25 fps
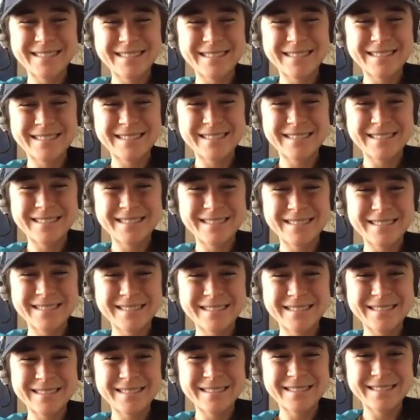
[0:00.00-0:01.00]

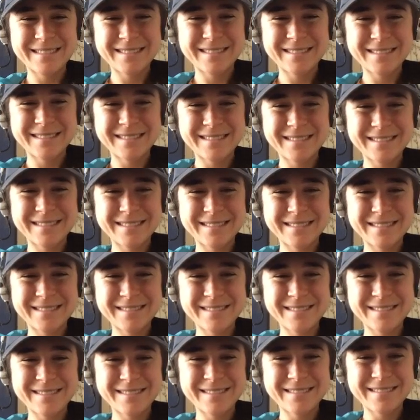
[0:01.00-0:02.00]

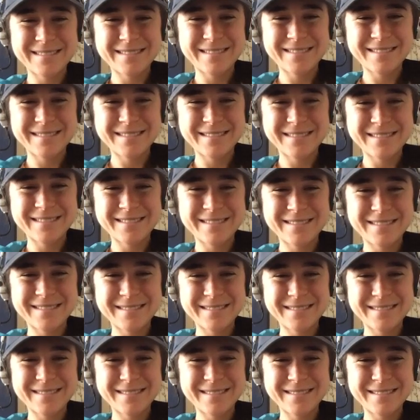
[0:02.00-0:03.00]

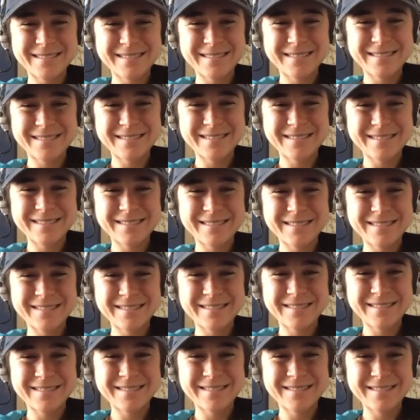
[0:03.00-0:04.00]

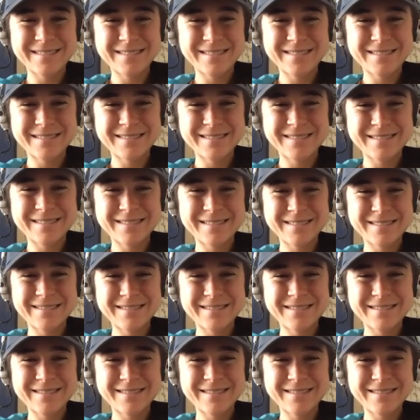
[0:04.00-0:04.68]
This person isn't speaking.